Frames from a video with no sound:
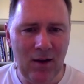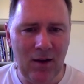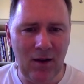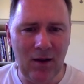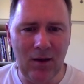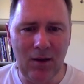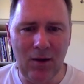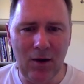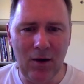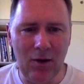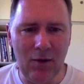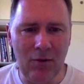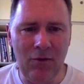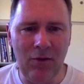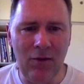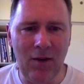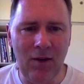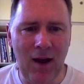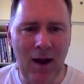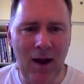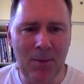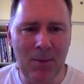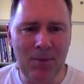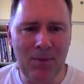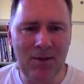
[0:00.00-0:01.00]
and there are
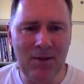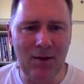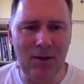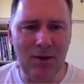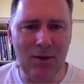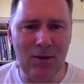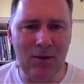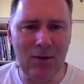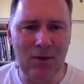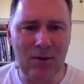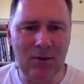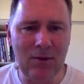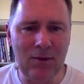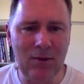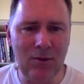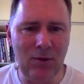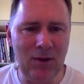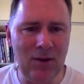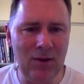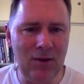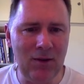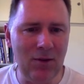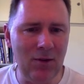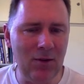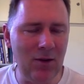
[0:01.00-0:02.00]
flaps in the
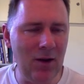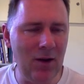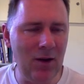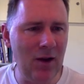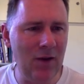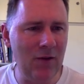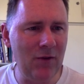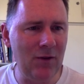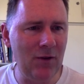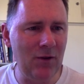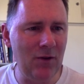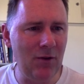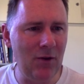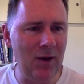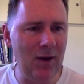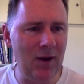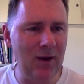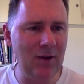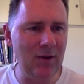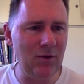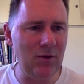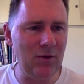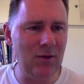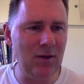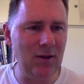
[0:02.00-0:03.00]
screen to the left and
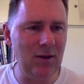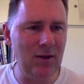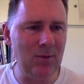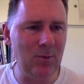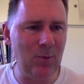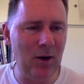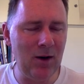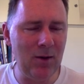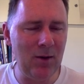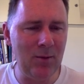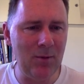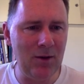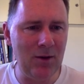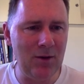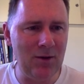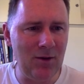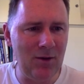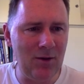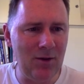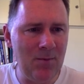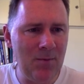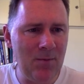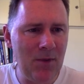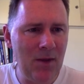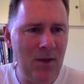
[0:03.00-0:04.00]
right of the experimenter,